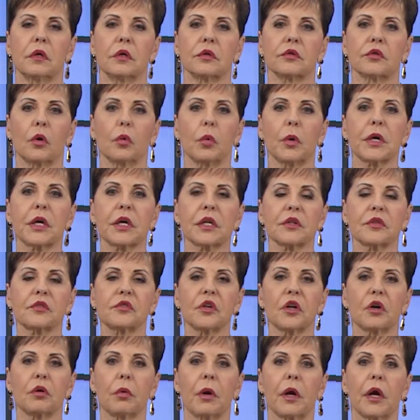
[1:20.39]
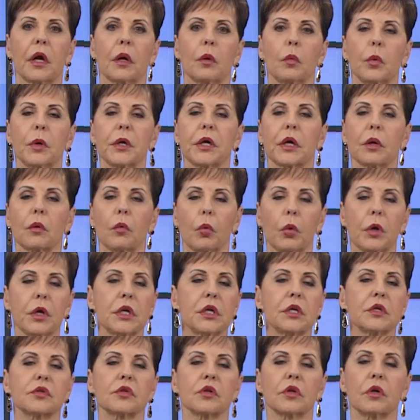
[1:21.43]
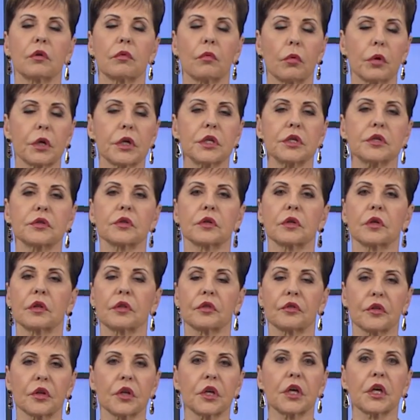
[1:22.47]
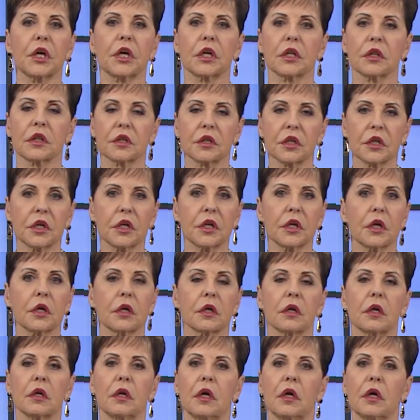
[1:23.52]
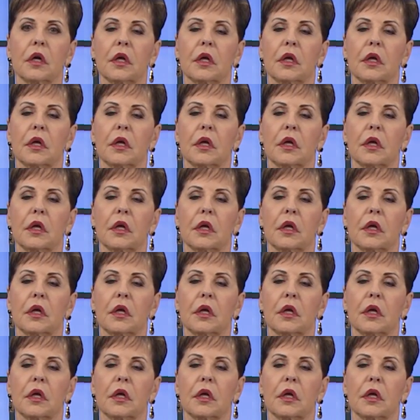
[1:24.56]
So we can sit around and we can reason and reason and think and think and